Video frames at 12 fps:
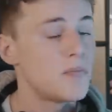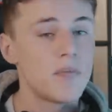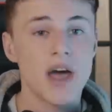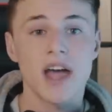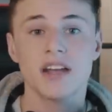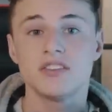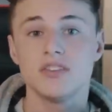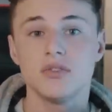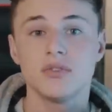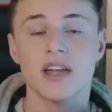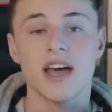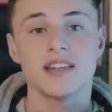Back
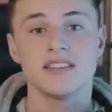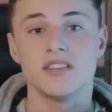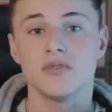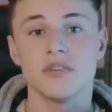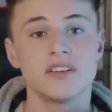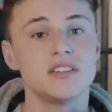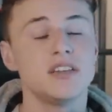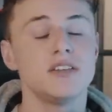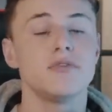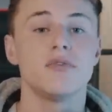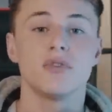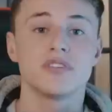to Cassie and Richie
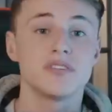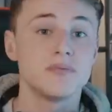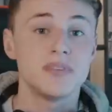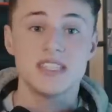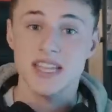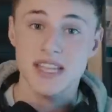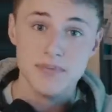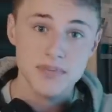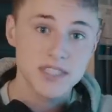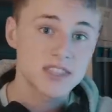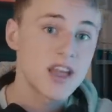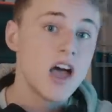for some
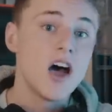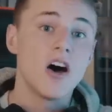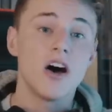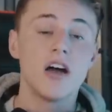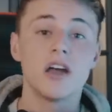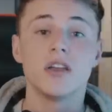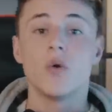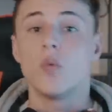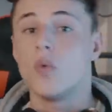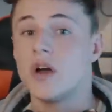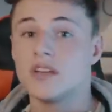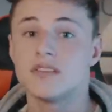tips on
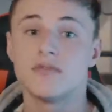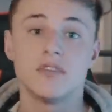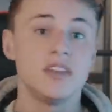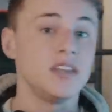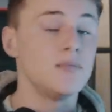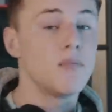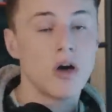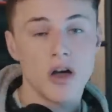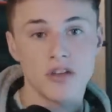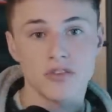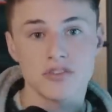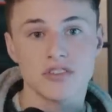what the
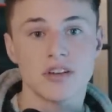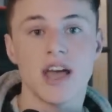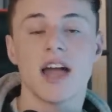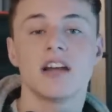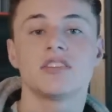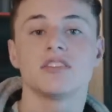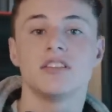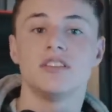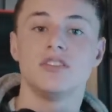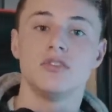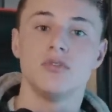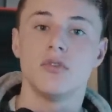models should actually
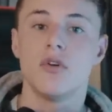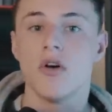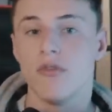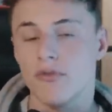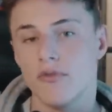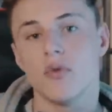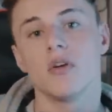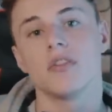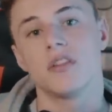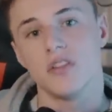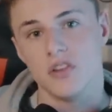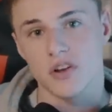do for
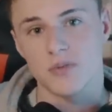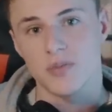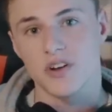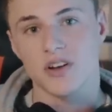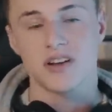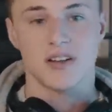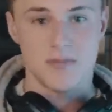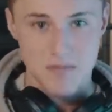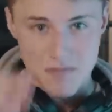the lookbook.